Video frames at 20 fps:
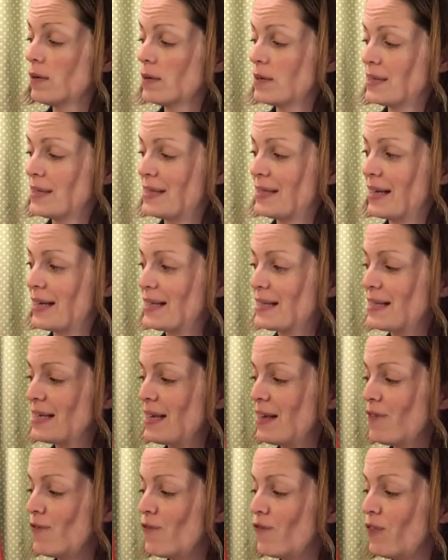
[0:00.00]

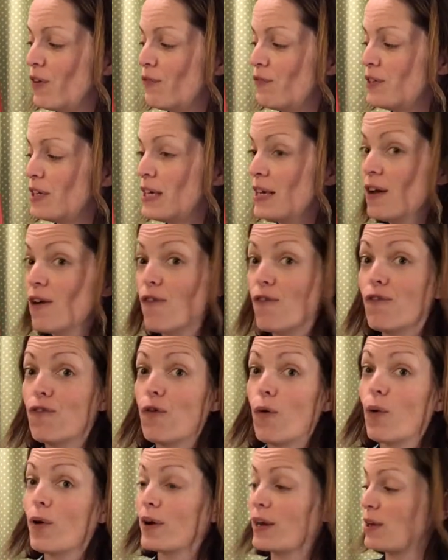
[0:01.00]
60, 50,
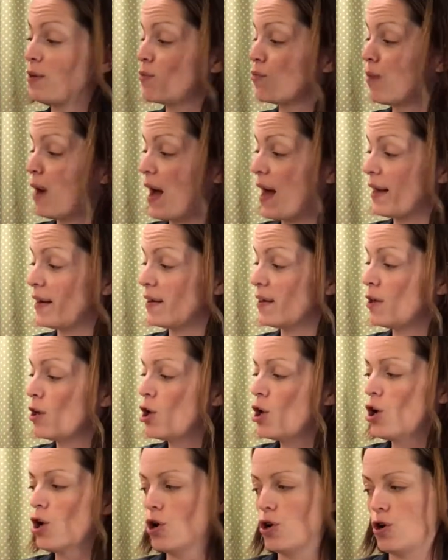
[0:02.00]
40 run,
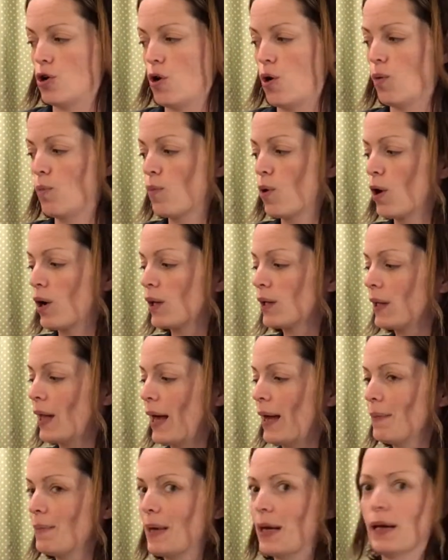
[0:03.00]
no more
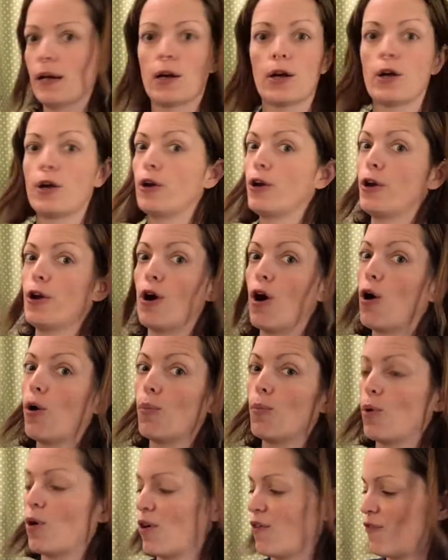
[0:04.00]
climbing, no
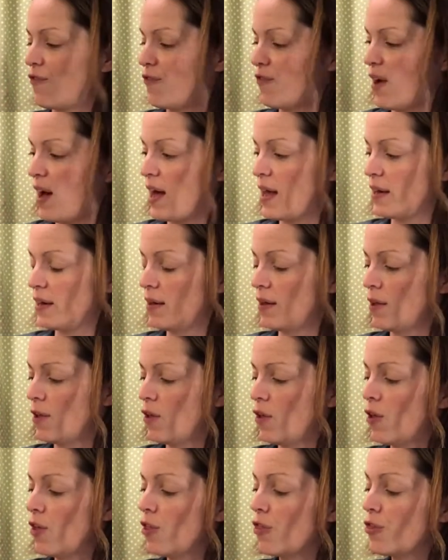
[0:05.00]
more fun.
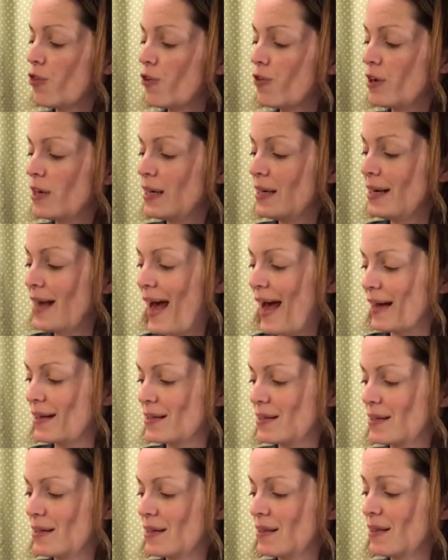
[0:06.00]
30
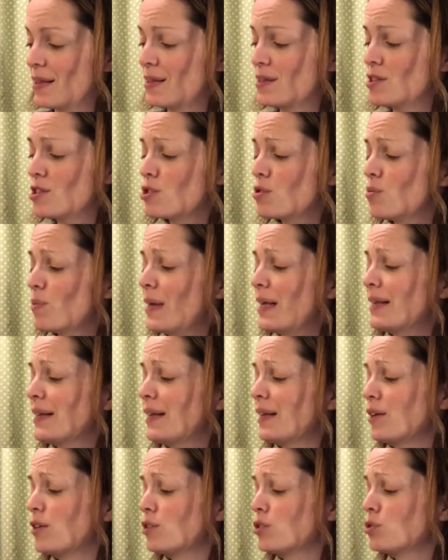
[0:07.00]
next, then sweet
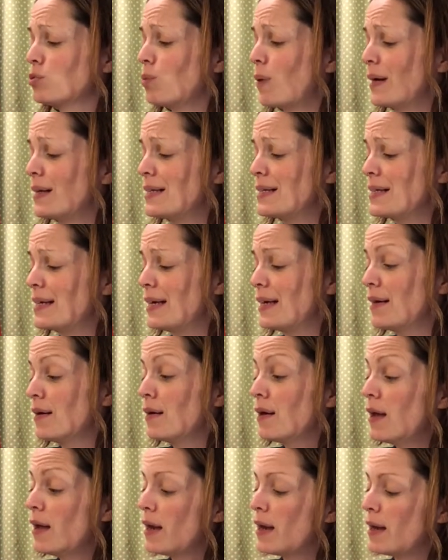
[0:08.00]
little 20,
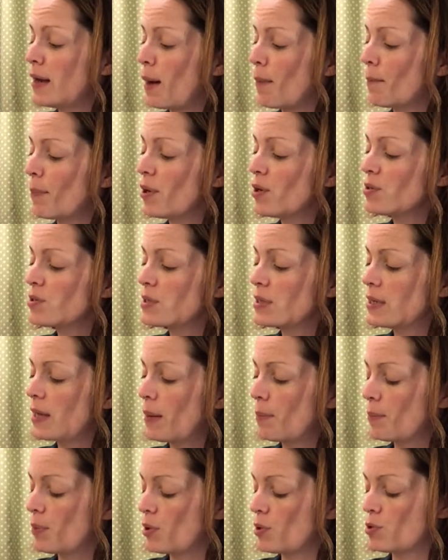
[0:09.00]
numbers,
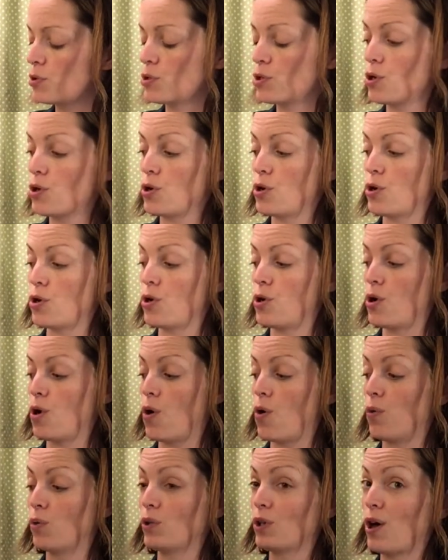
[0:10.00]
numbers,
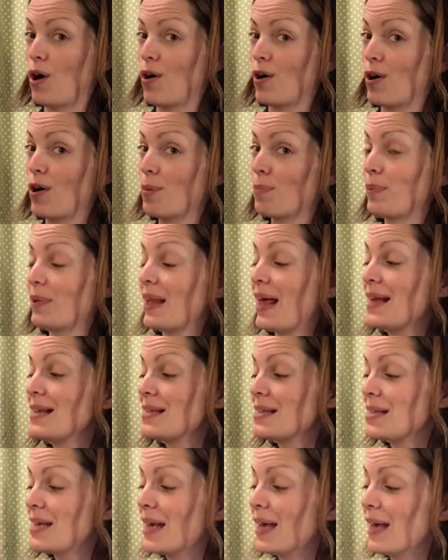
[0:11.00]
no longer
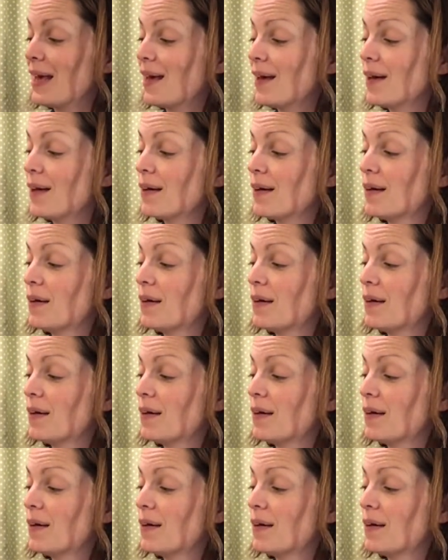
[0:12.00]
plenty.